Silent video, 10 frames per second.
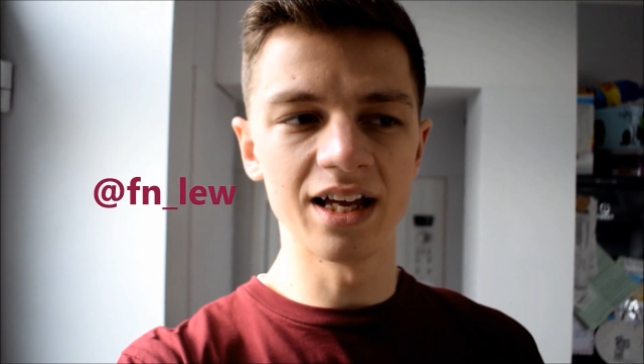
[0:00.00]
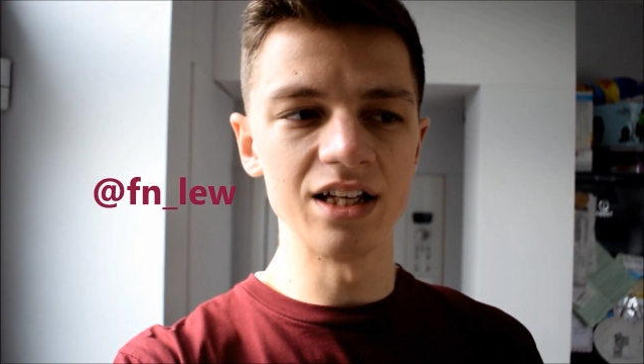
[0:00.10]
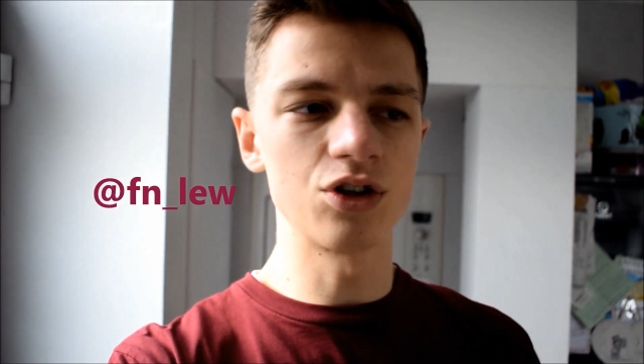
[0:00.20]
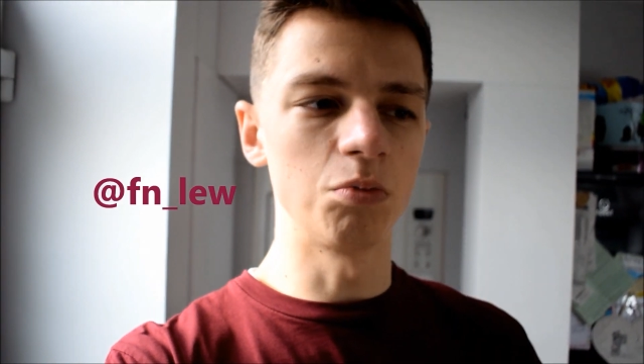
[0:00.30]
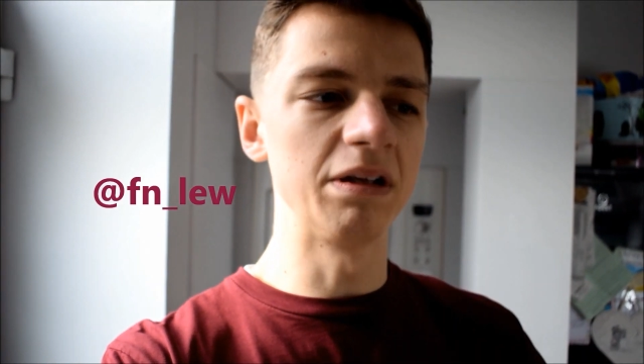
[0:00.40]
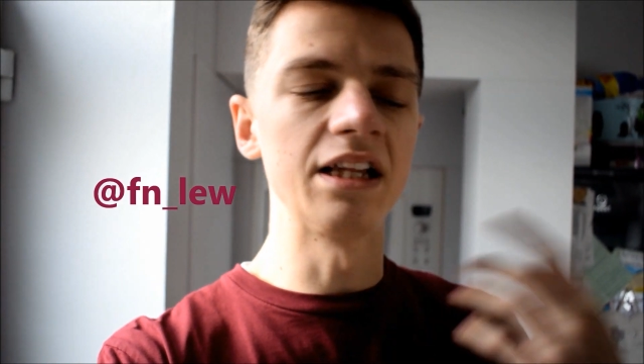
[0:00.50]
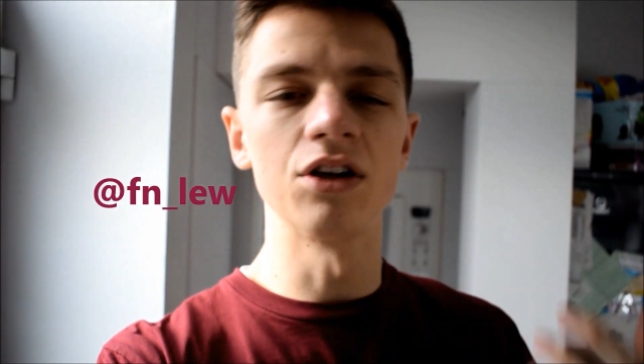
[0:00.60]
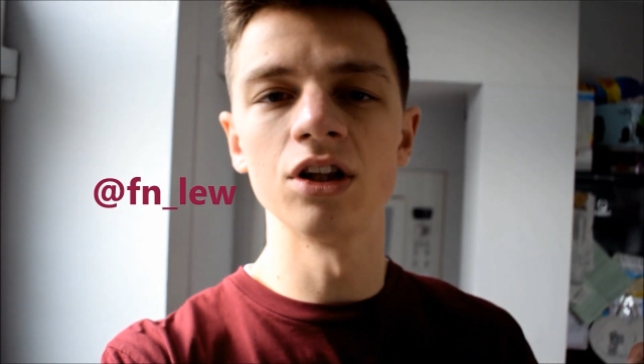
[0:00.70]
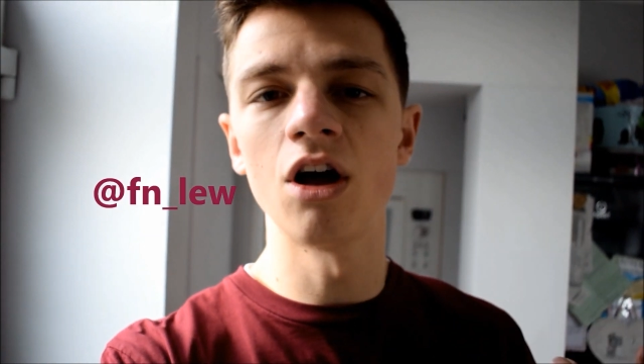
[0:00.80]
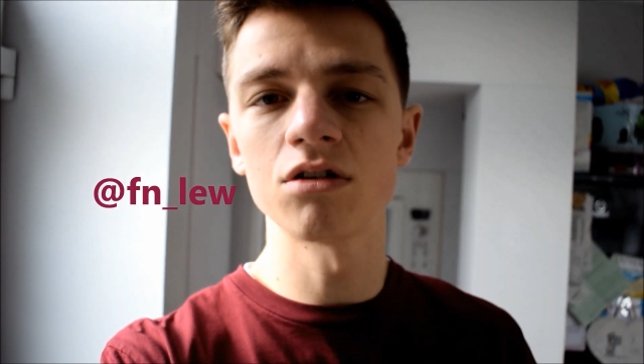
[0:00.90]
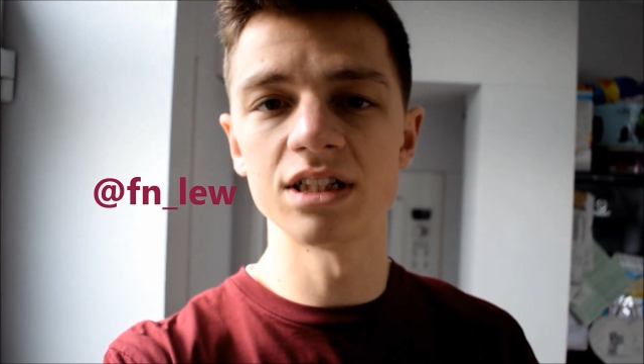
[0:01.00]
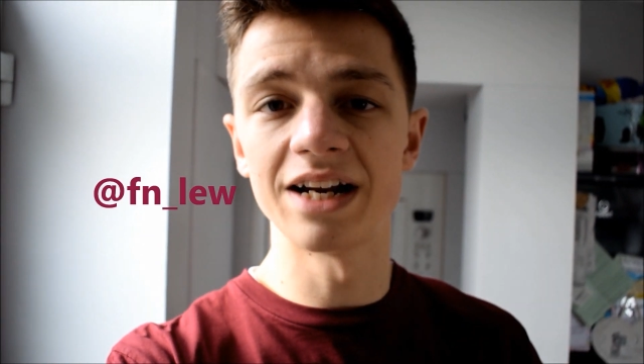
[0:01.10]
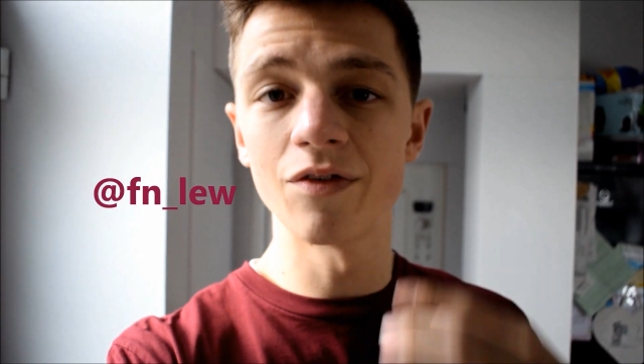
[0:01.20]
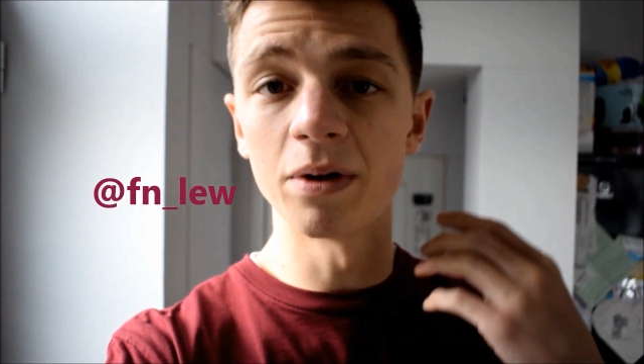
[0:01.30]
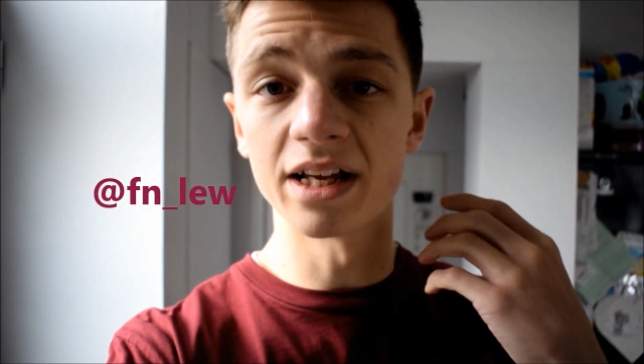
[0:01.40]
it's completely unlocked and
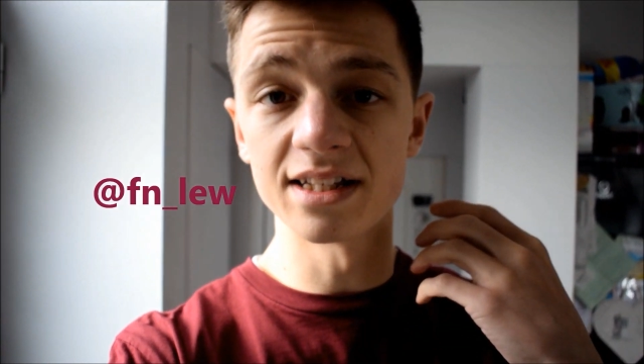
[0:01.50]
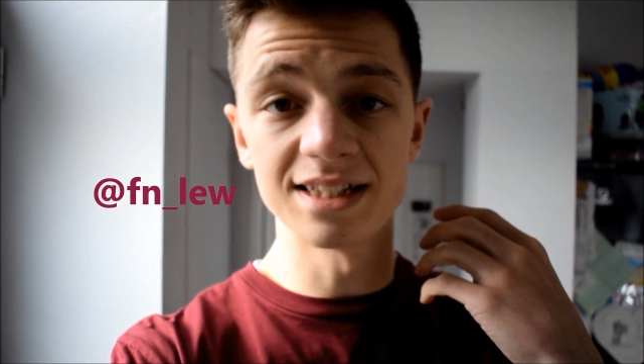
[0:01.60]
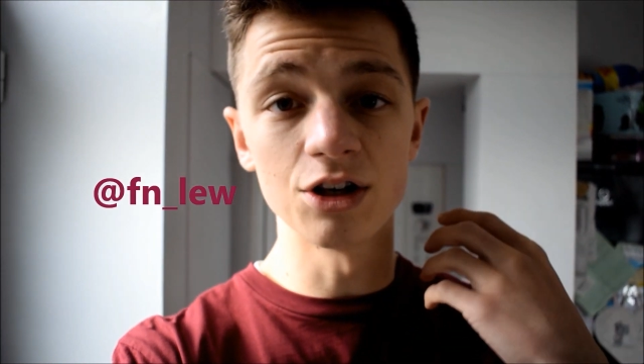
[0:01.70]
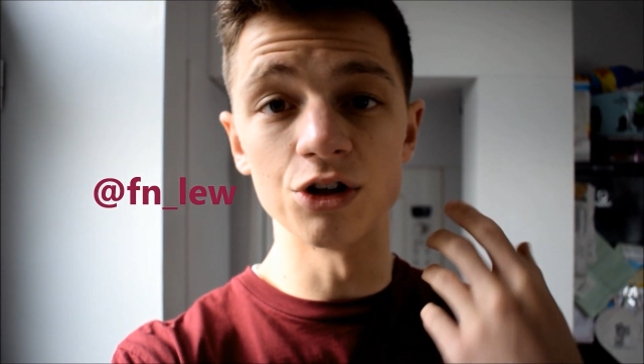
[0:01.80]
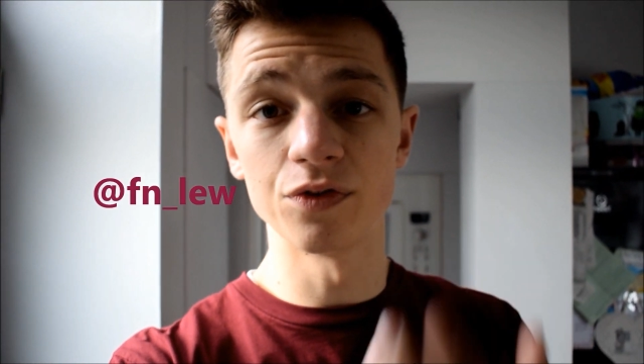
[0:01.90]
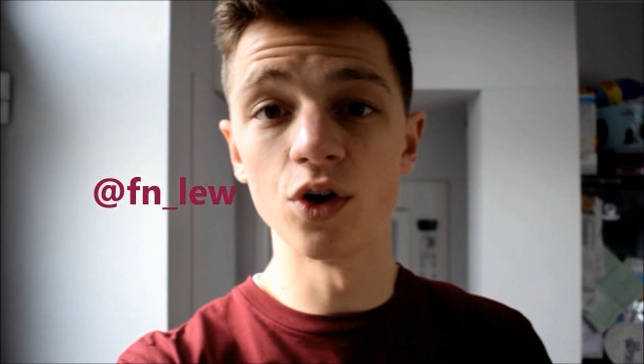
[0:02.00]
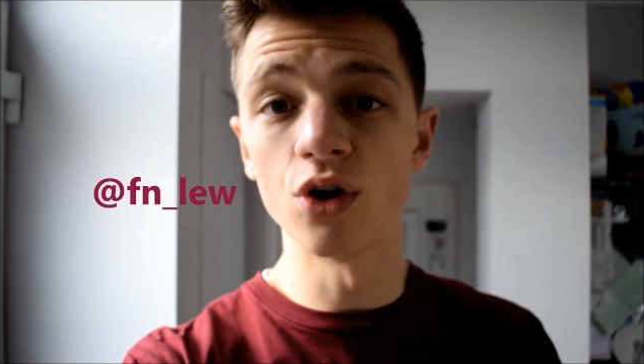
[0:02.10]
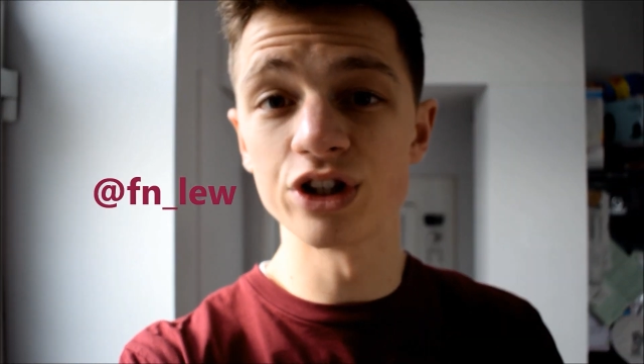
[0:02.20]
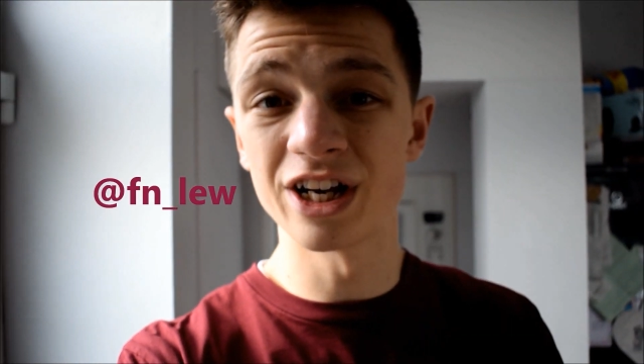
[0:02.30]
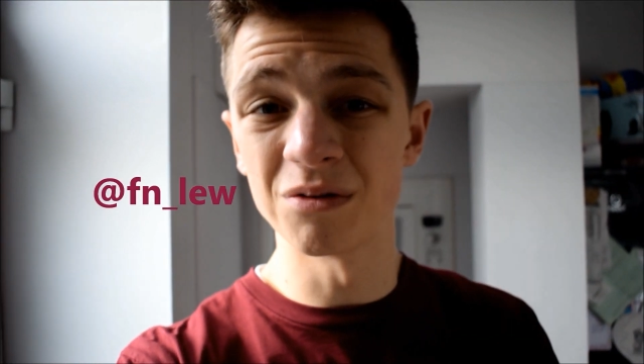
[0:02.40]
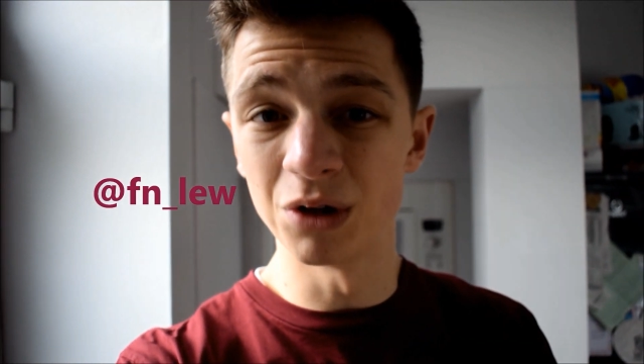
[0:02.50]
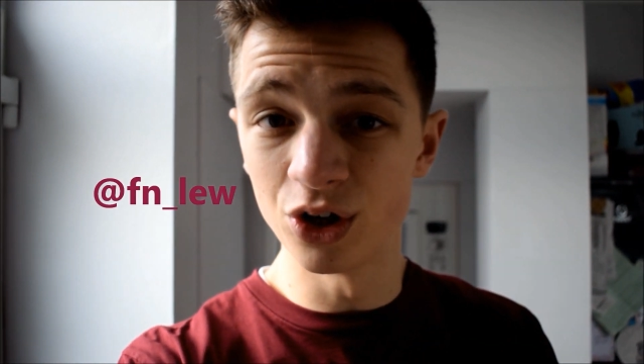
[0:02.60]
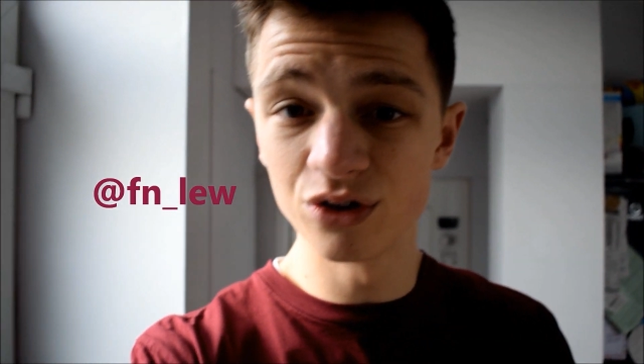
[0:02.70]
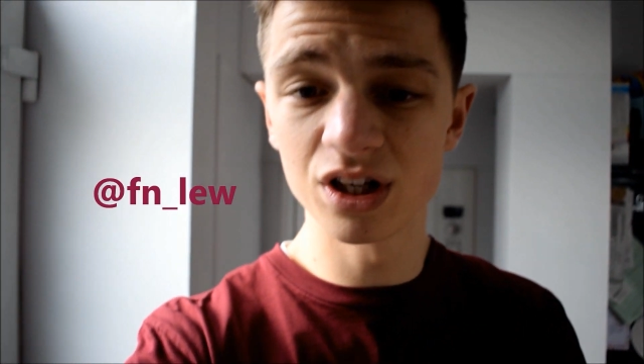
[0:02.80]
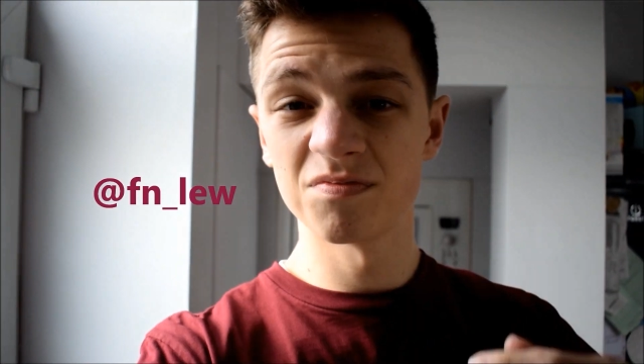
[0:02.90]
everybody can see all the photos I
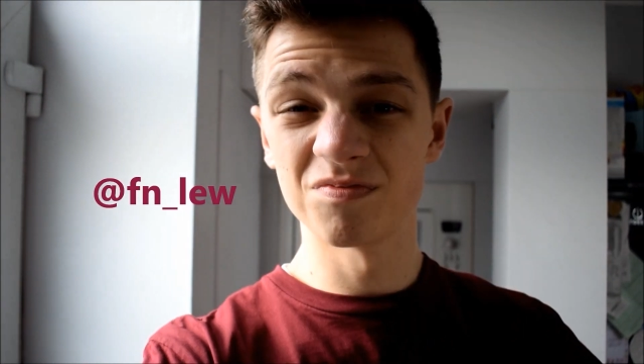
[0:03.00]
upload.